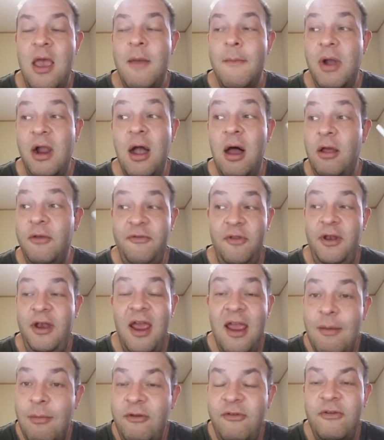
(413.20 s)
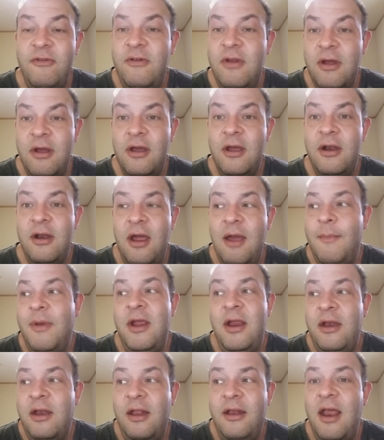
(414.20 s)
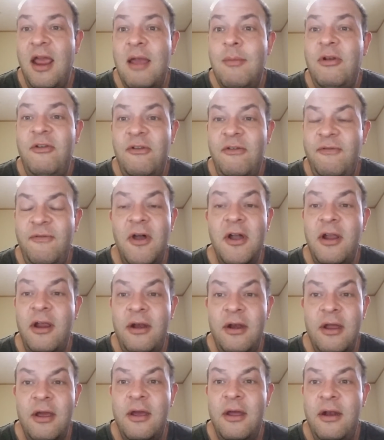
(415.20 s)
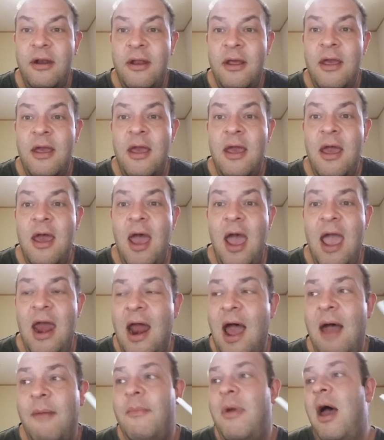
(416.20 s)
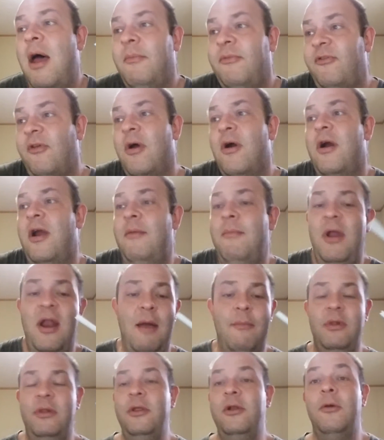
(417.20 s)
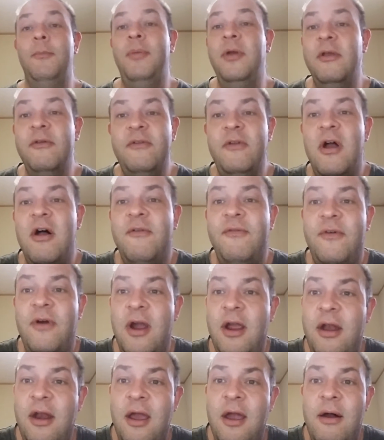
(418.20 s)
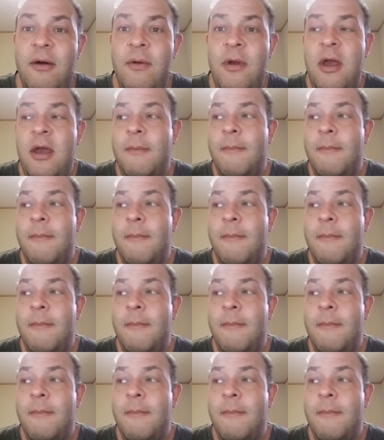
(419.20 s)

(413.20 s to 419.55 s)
Because the damage is done. I mean, the damage is fucking done. And I'm sorry, but I'm a little pissed off right now.